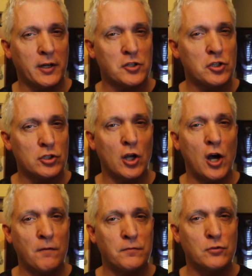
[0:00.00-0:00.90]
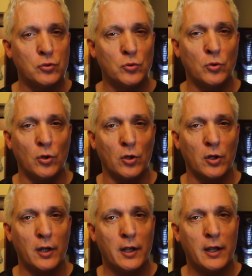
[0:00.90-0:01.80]
a soft
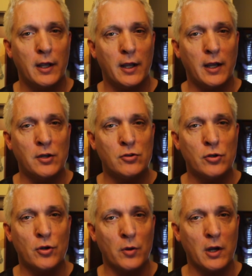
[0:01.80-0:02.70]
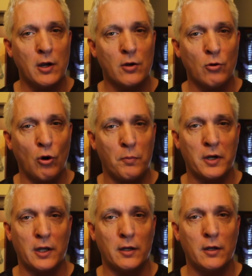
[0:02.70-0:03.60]
tool into your ear
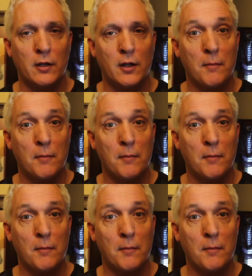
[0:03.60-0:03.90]
opening,